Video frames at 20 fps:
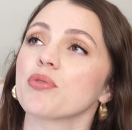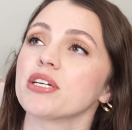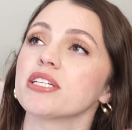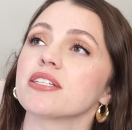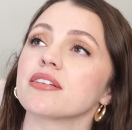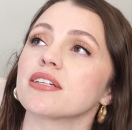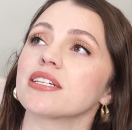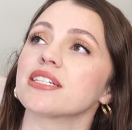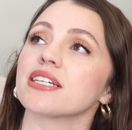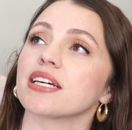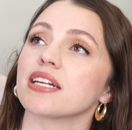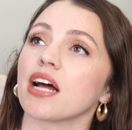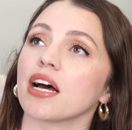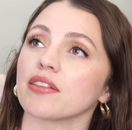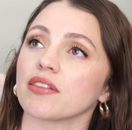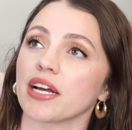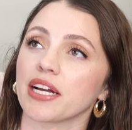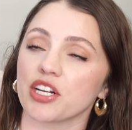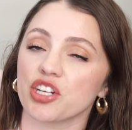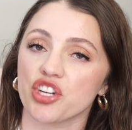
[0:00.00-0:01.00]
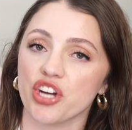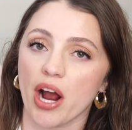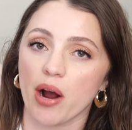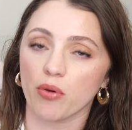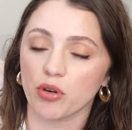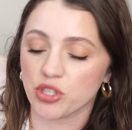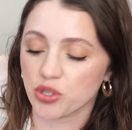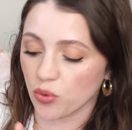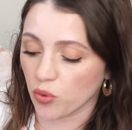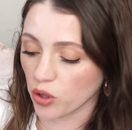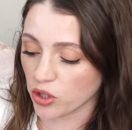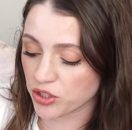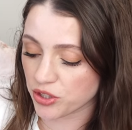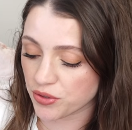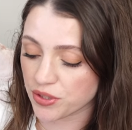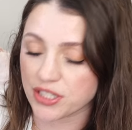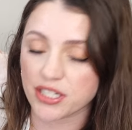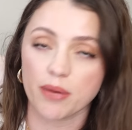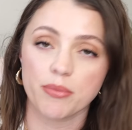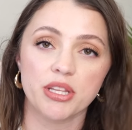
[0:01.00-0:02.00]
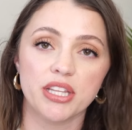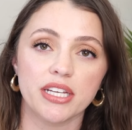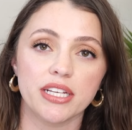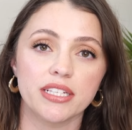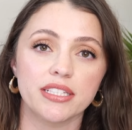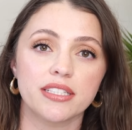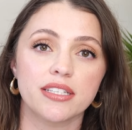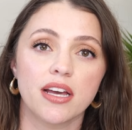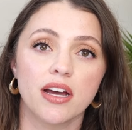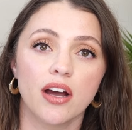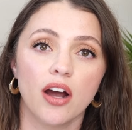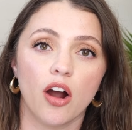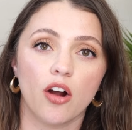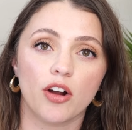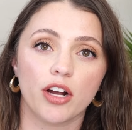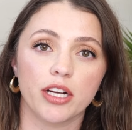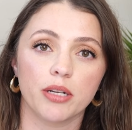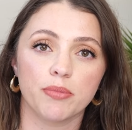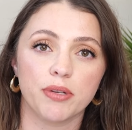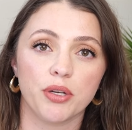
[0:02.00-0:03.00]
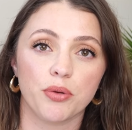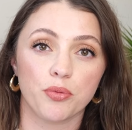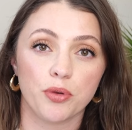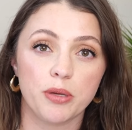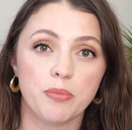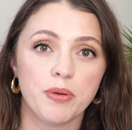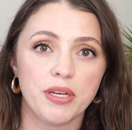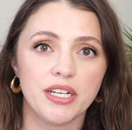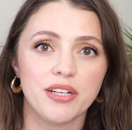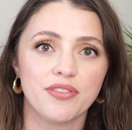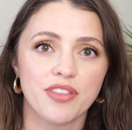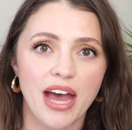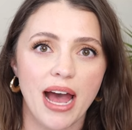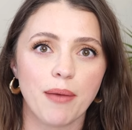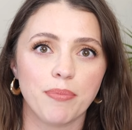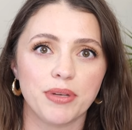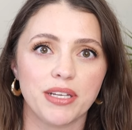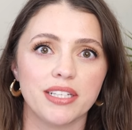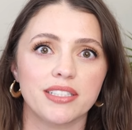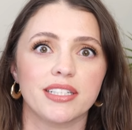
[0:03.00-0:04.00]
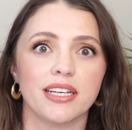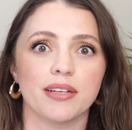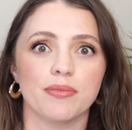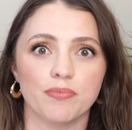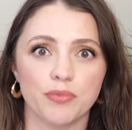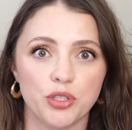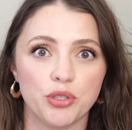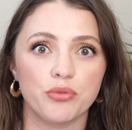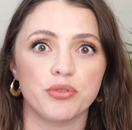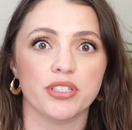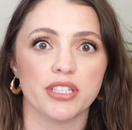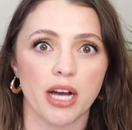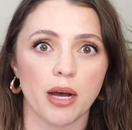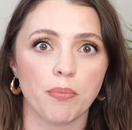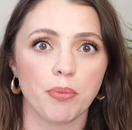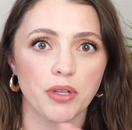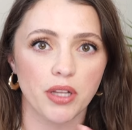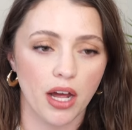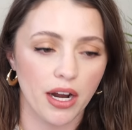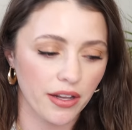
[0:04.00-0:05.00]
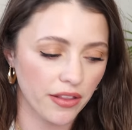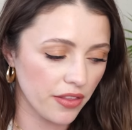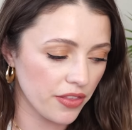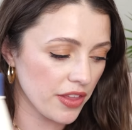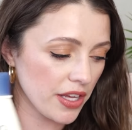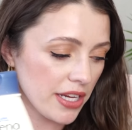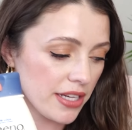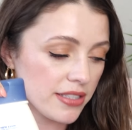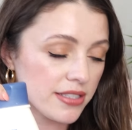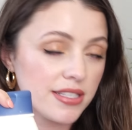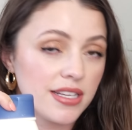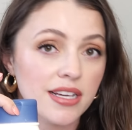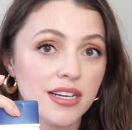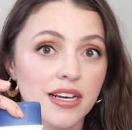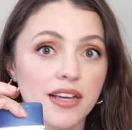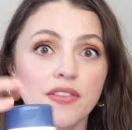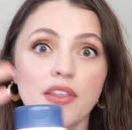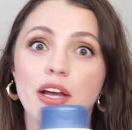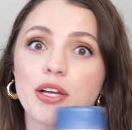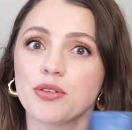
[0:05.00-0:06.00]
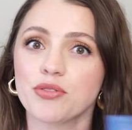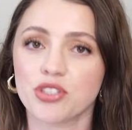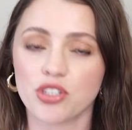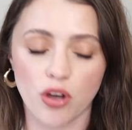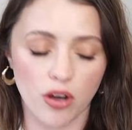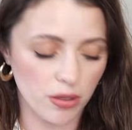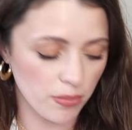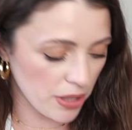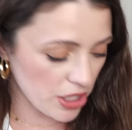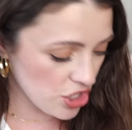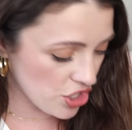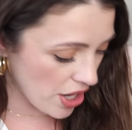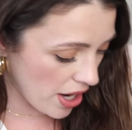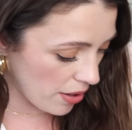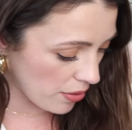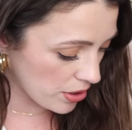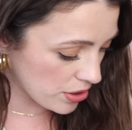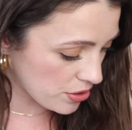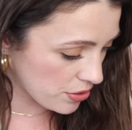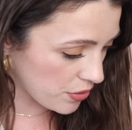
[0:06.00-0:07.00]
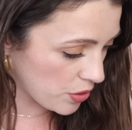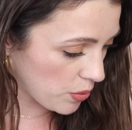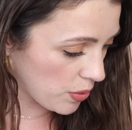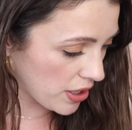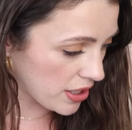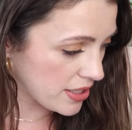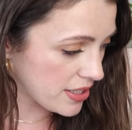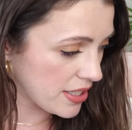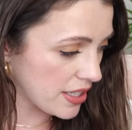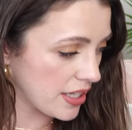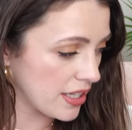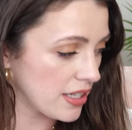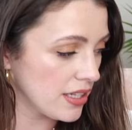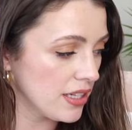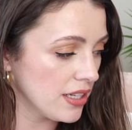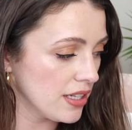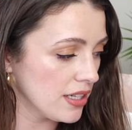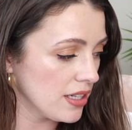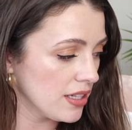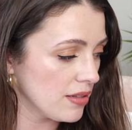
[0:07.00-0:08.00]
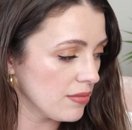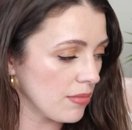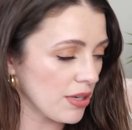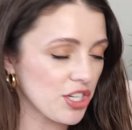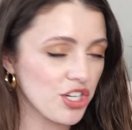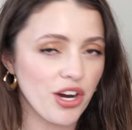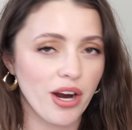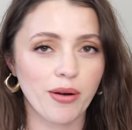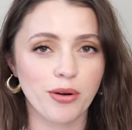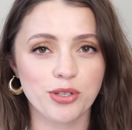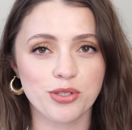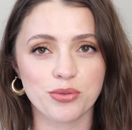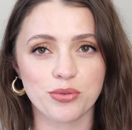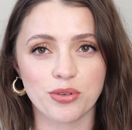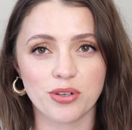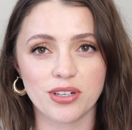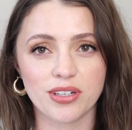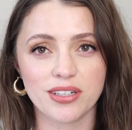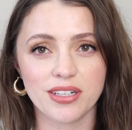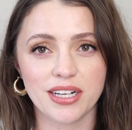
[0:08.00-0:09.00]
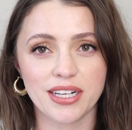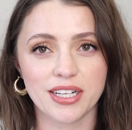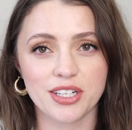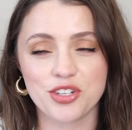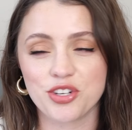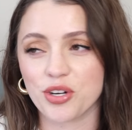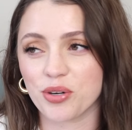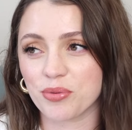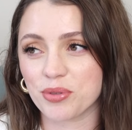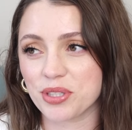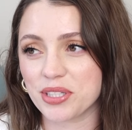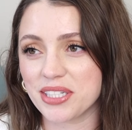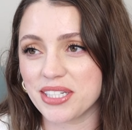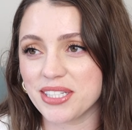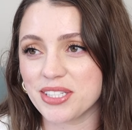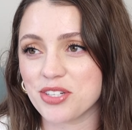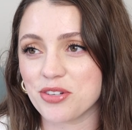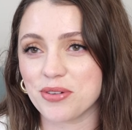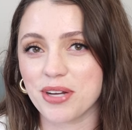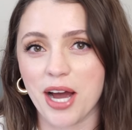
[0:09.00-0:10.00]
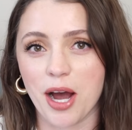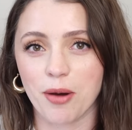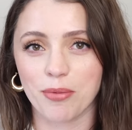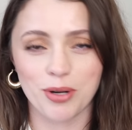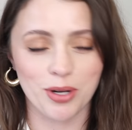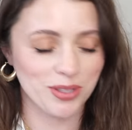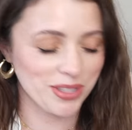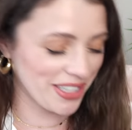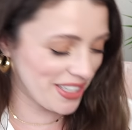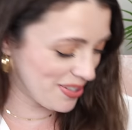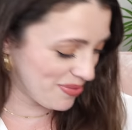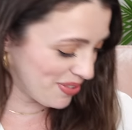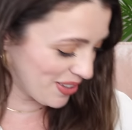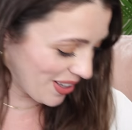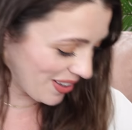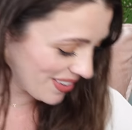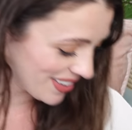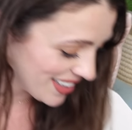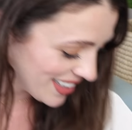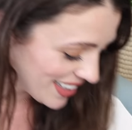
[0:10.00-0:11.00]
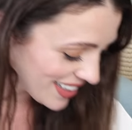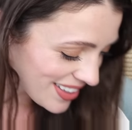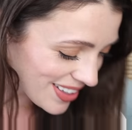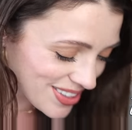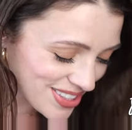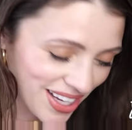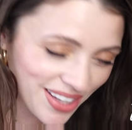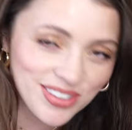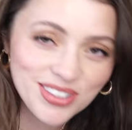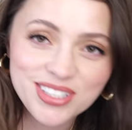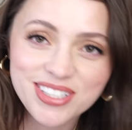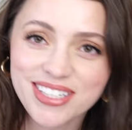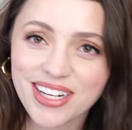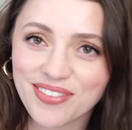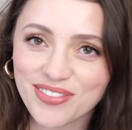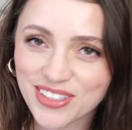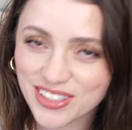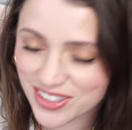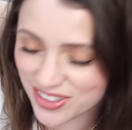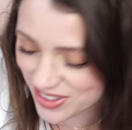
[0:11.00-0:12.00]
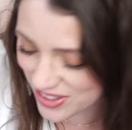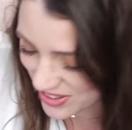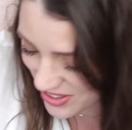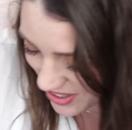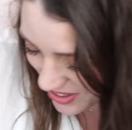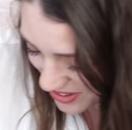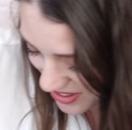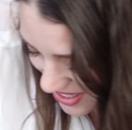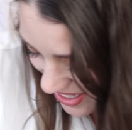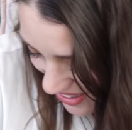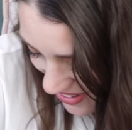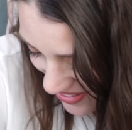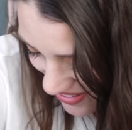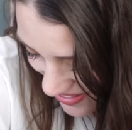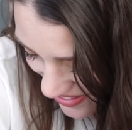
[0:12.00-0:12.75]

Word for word: recently did like a shower tour. So some of these are gonna be a repeat of that because I used up a lot of the things that you saw in my shower. So if you wanna see my shower tour. I guess you don't really need to now, but I'll like, there's other stuff in there. There's other stuff.